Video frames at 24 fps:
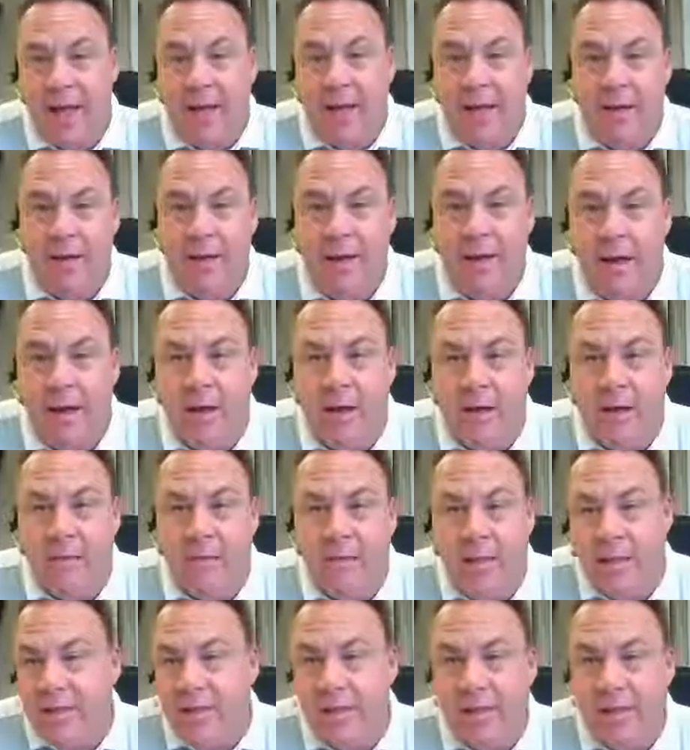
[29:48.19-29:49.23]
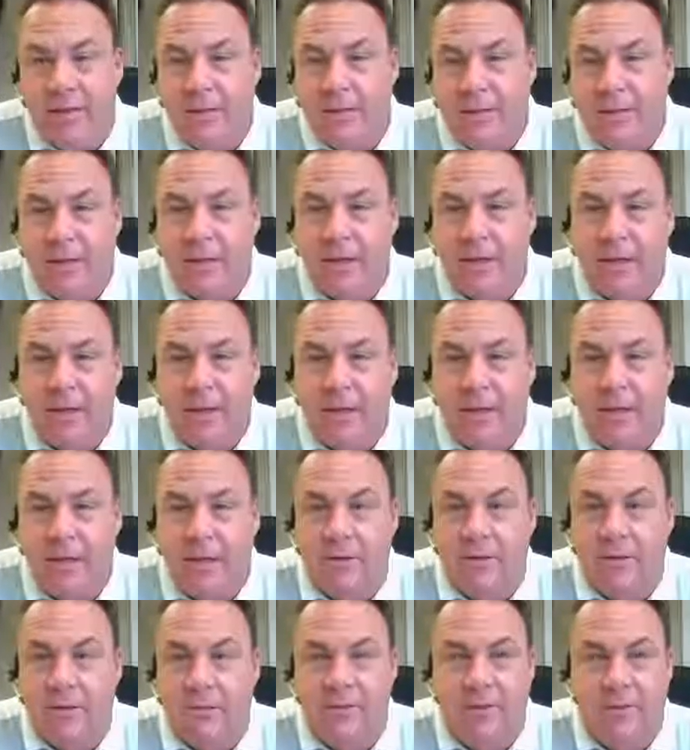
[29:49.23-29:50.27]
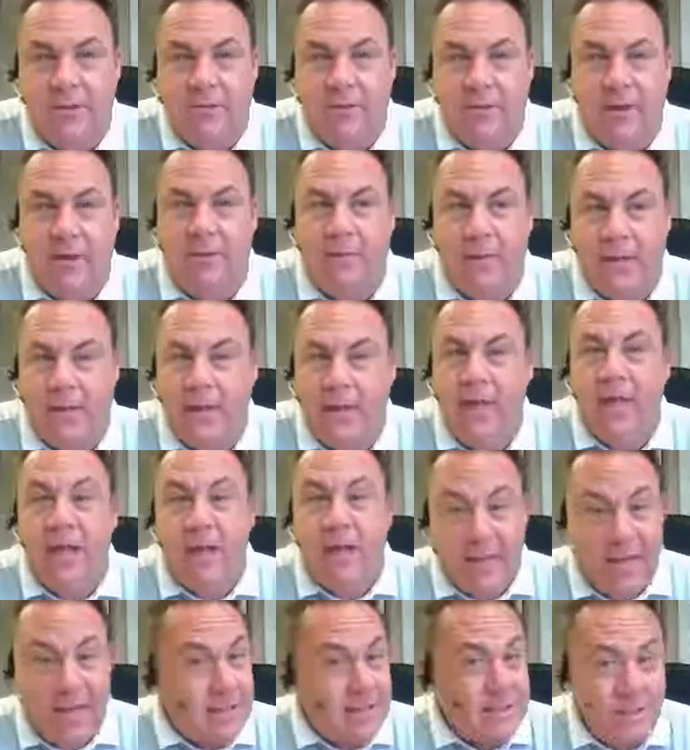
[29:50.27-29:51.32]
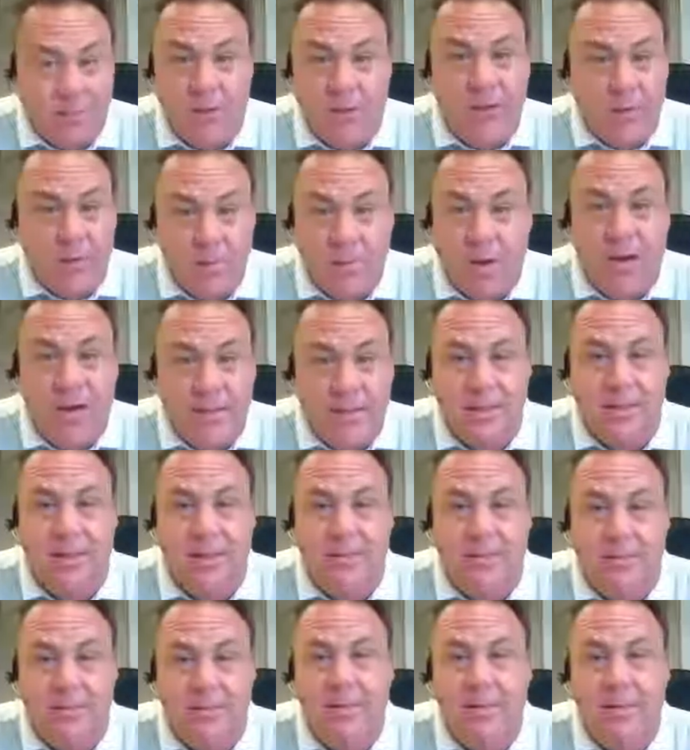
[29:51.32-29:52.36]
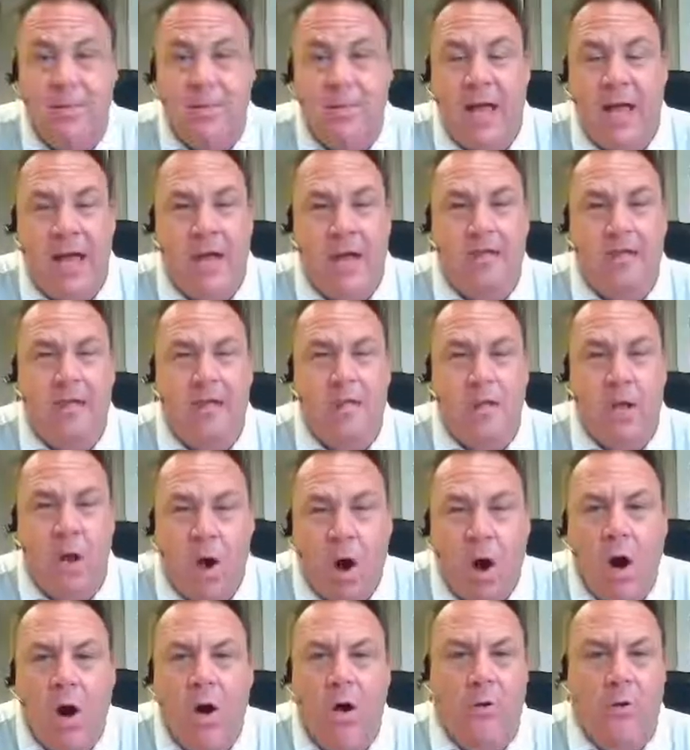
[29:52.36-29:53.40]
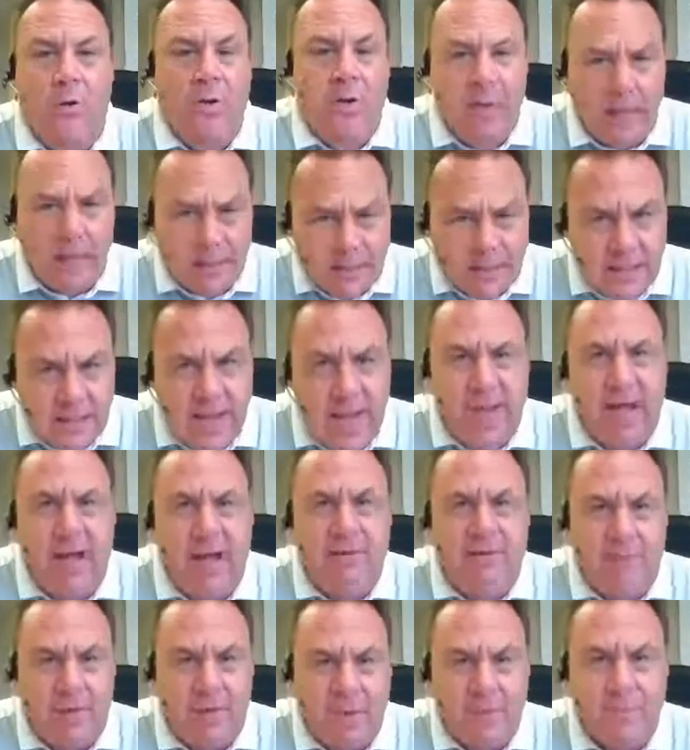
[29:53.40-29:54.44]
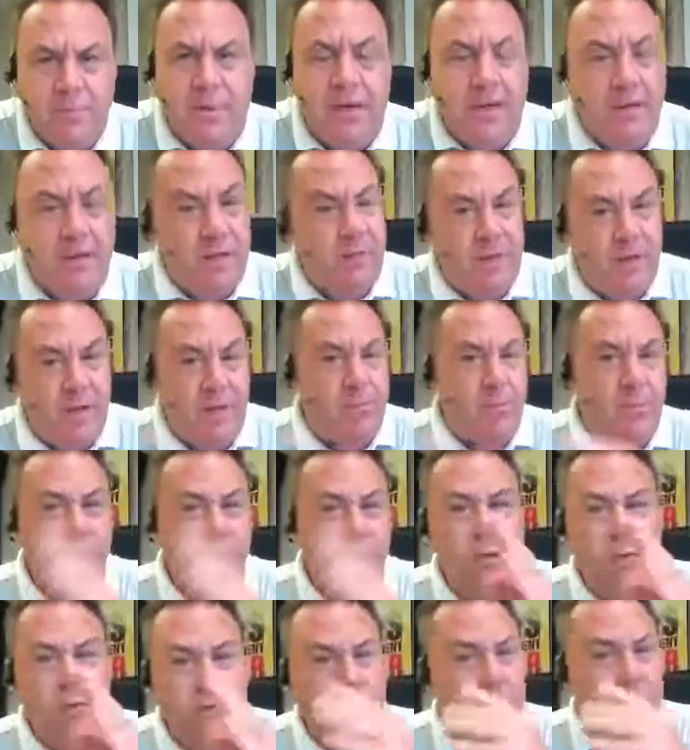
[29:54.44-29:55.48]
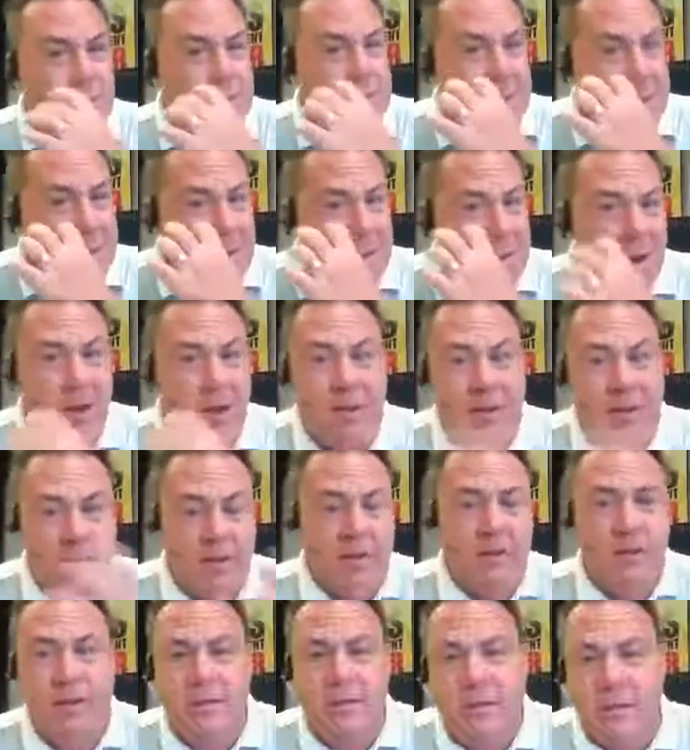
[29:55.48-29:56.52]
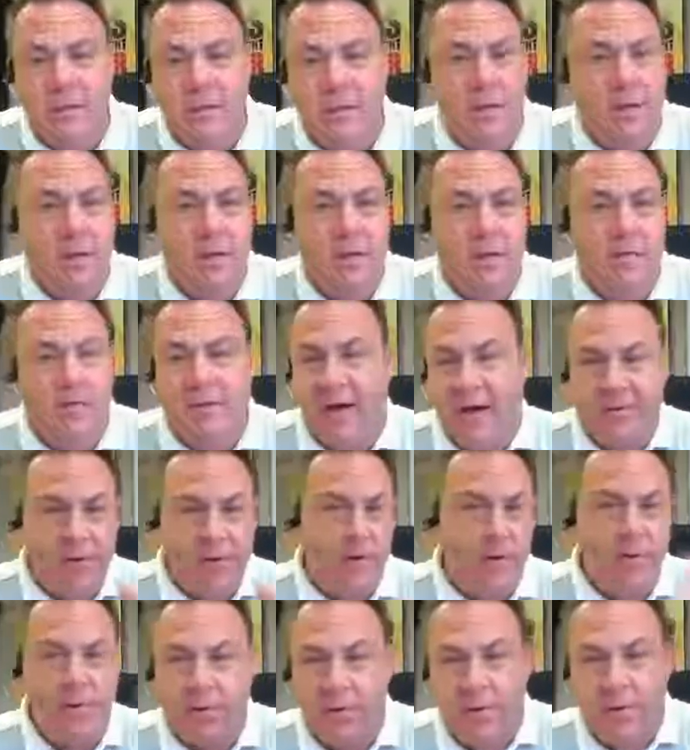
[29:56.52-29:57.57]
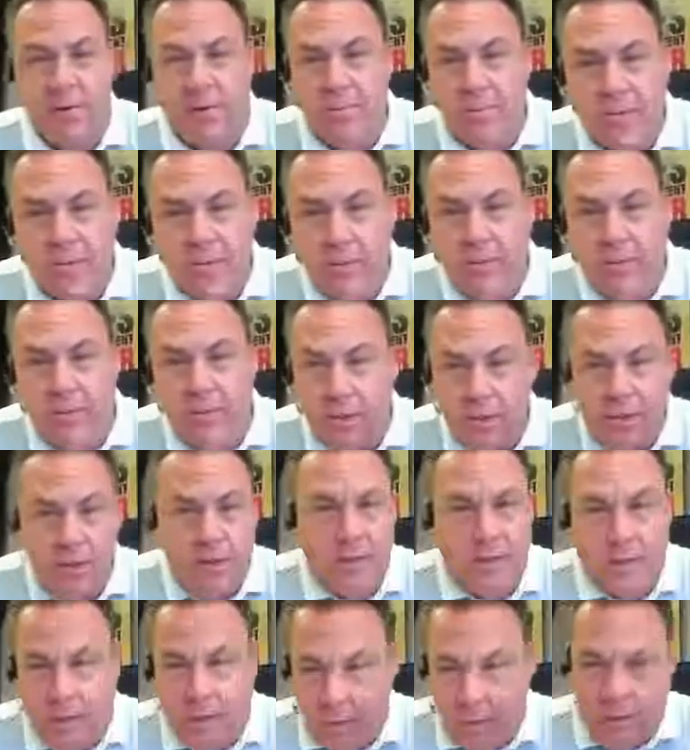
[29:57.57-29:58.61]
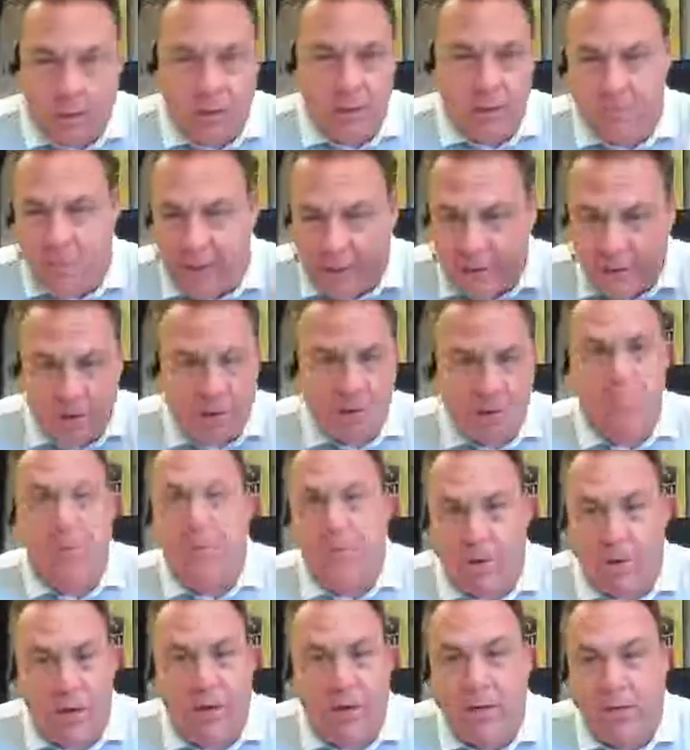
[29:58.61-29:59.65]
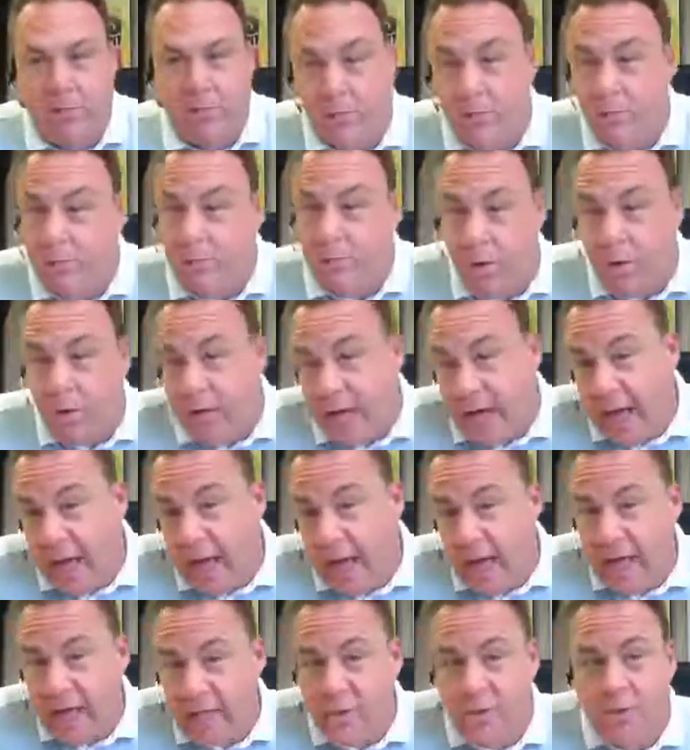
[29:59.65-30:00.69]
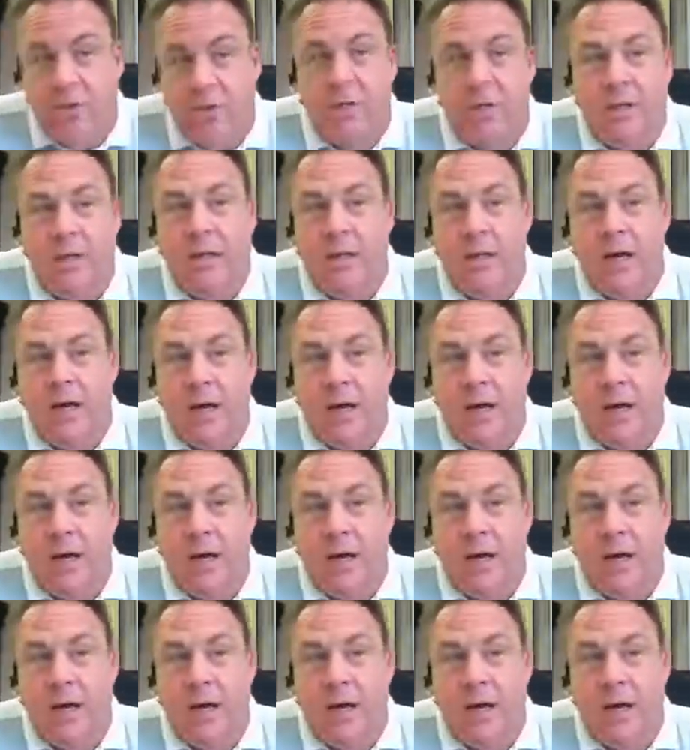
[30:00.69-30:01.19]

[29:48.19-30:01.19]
And they think they're killing it at 250. I mean, that's false positive. And it's hard. You got to stay out of false positive, and it moves, right? I mean, because at 500 or a mil, you might just be burning through more cash.